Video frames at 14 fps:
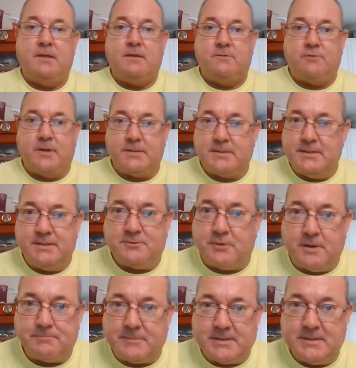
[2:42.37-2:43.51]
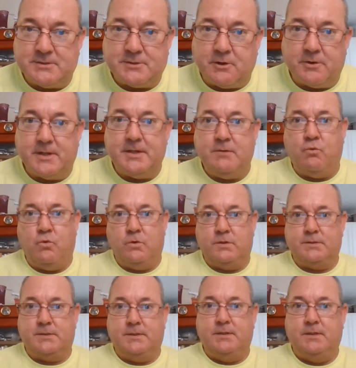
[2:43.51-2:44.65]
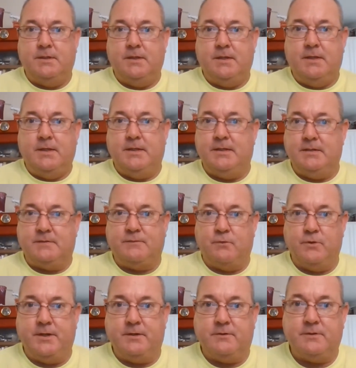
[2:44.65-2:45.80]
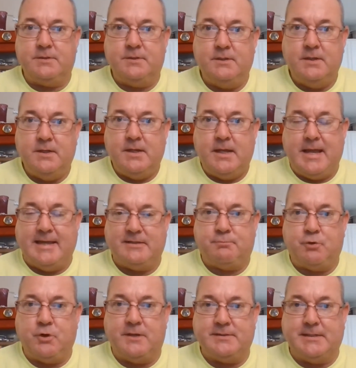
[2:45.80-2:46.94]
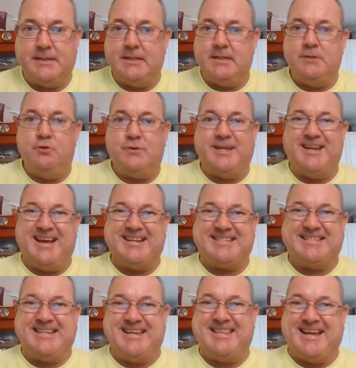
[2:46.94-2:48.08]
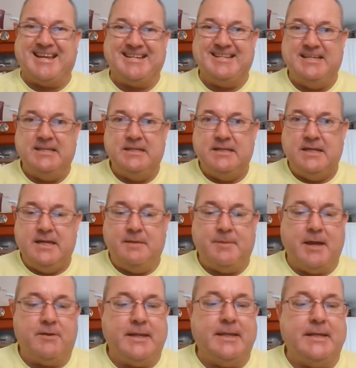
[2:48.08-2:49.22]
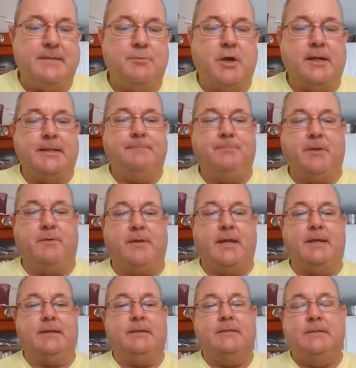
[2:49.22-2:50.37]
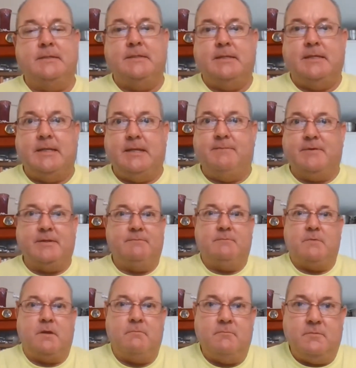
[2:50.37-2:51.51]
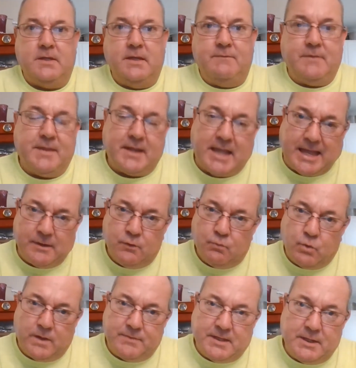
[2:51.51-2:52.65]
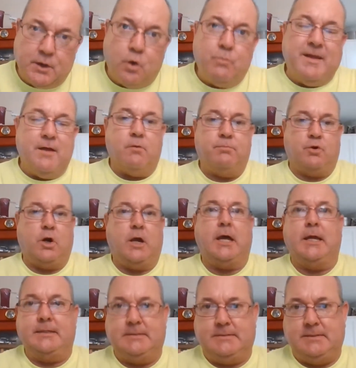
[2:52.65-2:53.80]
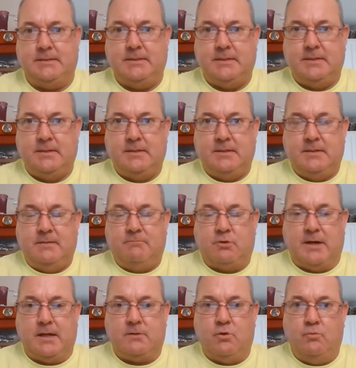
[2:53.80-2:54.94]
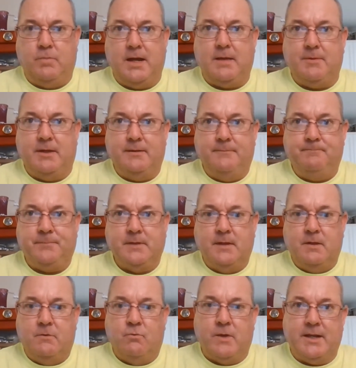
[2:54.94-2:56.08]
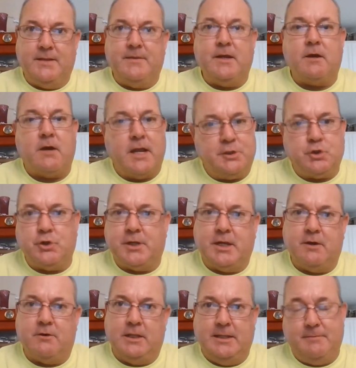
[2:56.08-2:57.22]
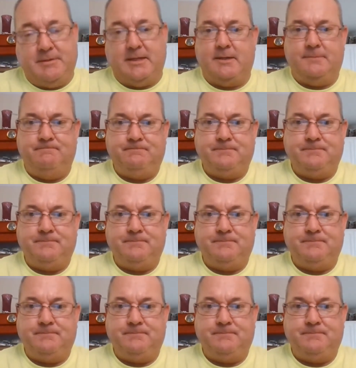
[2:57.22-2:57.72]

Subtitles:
President Trump didn't start any wars in his 4 years as president. You cannot say that about anybody, okay? Even even the guy who won the Nobel Prize, Barack Obama, went in there and took care of Libya,